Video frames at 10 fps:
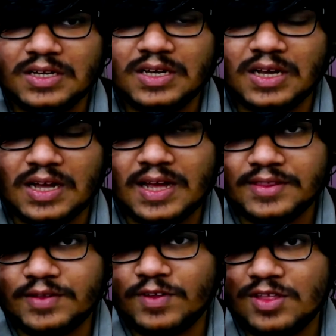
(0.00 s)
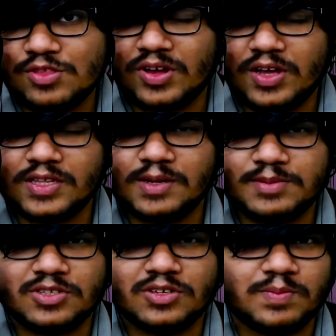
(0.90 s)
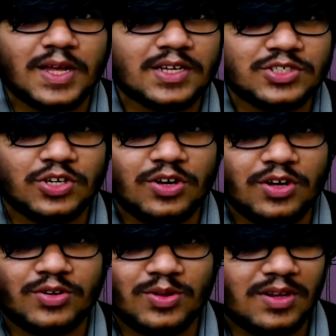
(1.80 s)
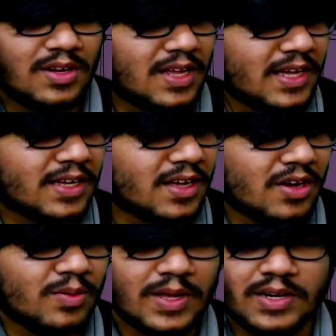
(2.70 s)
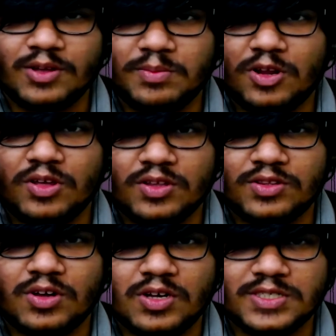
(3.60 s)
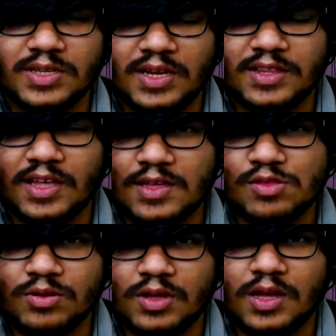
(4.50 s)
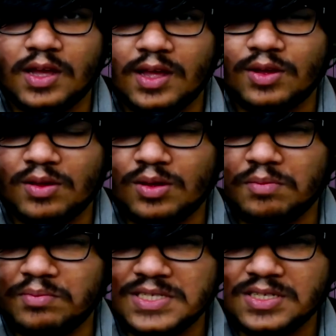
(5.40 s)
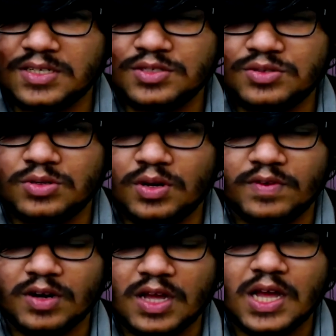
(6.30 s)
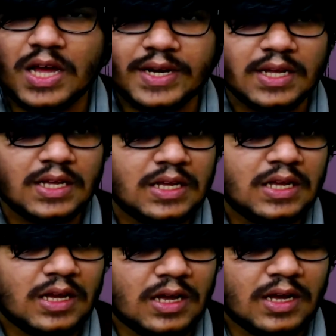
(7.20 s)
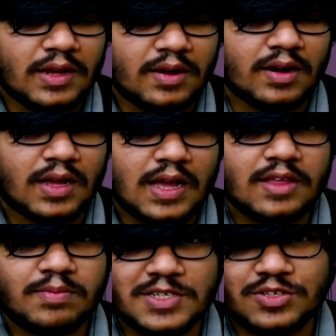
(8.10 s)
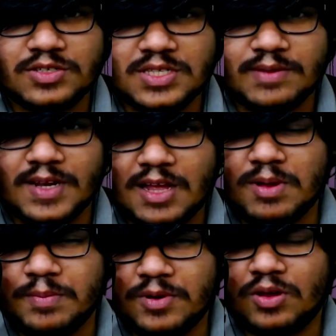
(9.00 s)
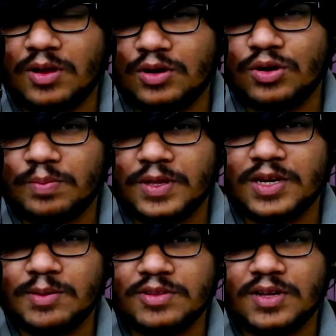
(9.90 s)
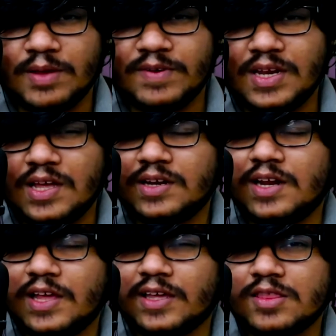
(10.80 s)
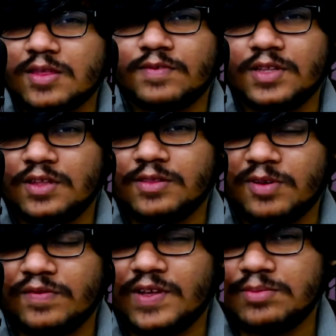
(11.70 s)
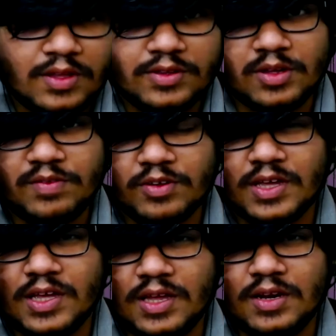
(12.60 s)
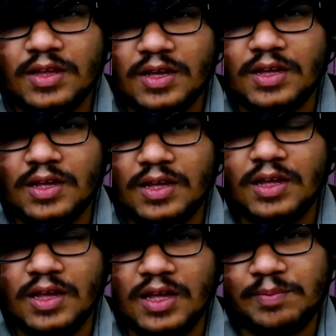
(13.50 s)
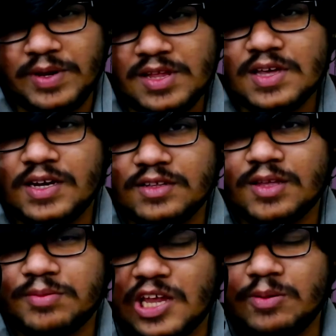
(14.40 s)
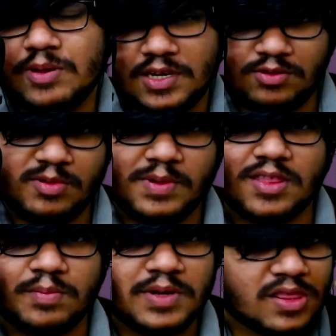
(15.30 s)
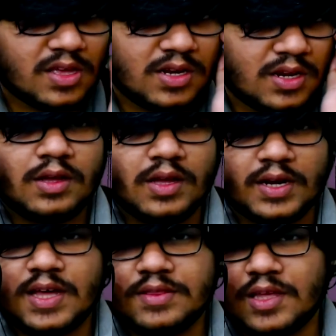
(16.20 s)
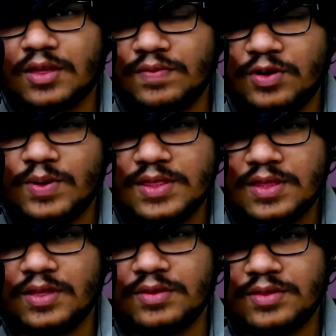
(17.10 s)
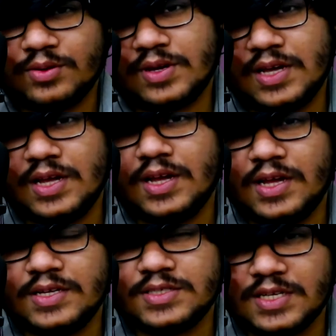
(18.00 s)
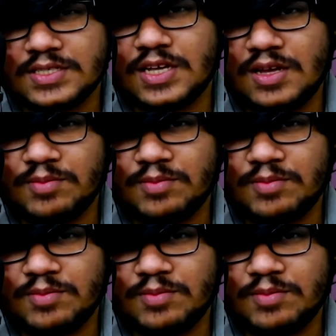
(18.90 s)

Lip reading: guys, if you enjoyed the episode, make sure to like, comment down below your thoughts, anything I misunderstood or forgot. And guys, make sure to subscribe. I'm dropping Demon Slayer every day until I catch up for the December 5th. So if you can help me reach 100 subscribers, that would be much appreciated. And guys, thank you for watching. See you guys next time.